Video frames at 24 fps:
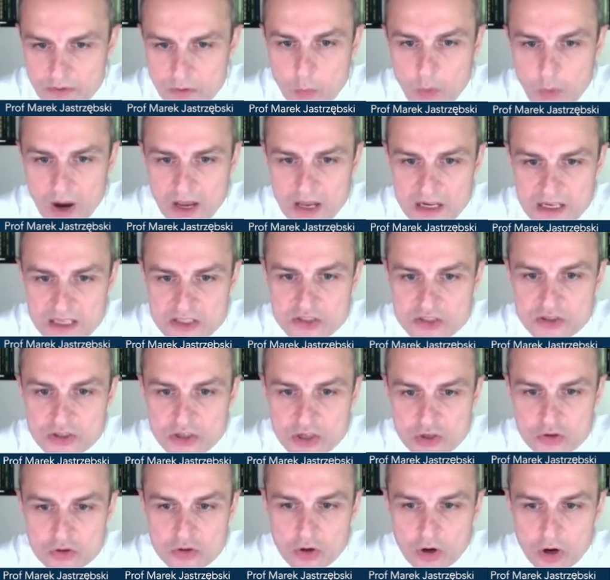while lead
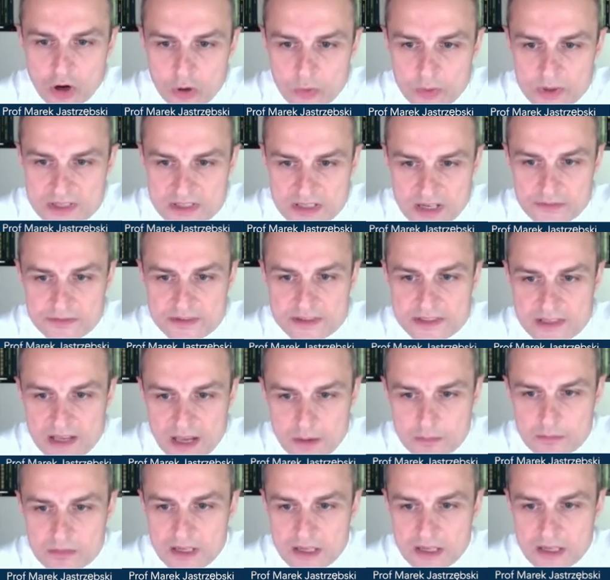3 should always have
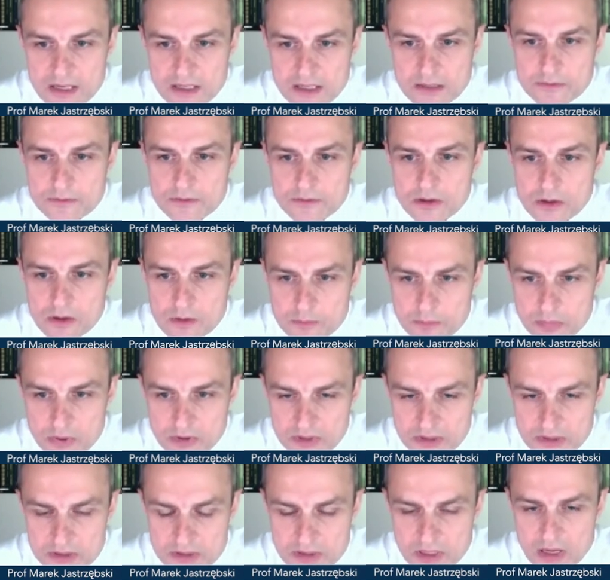some negative
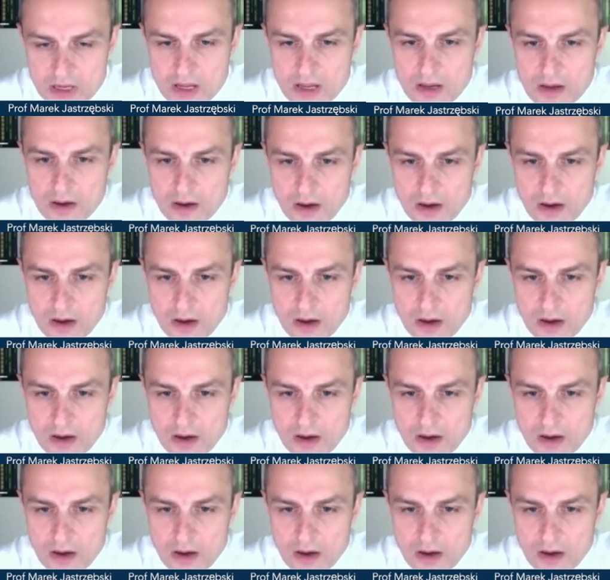component.